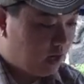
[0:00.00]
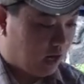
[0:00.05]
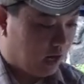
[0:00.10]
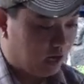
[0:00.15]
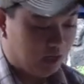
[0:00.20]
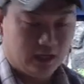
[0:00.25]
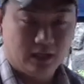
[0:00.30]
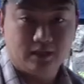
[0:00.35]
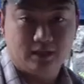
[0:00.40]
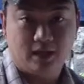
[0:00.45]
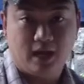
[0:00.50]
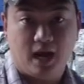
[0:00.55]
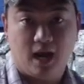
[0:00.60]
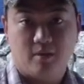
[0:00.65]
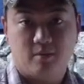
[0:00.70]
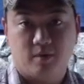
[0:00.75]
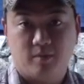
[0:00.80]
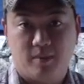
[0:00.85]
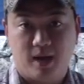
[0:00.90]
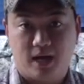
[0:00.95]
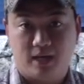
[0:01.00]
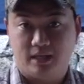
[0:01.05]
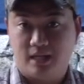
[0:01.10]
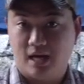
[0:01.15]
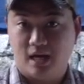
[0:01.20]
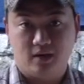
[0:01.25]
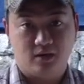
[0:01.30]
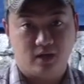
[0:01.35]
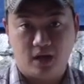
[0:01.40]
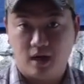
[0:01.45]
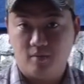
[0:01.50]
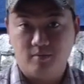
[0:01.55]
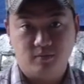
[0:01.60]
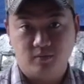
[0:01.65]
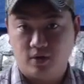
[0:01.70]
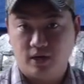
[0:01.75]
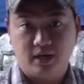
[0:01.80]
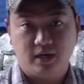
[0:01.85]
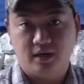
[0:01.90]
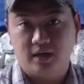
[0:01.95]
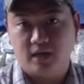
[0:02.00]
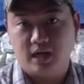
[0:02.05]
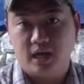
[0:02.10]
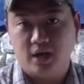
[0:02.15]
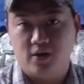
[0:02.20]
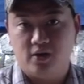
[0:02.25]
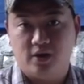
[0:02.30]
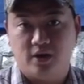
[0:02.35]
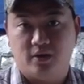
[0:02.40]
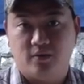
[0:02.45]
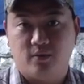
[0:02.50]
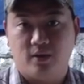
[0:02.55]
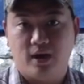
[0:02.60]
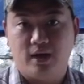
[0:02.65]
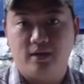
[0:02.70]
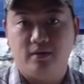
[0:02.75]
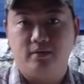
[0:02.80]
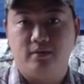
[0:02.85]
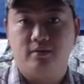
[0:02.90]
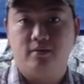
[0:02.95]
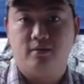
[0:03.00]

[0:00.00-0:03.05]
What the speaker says: I let the hammer back down. Now I'm ready to carry it, right?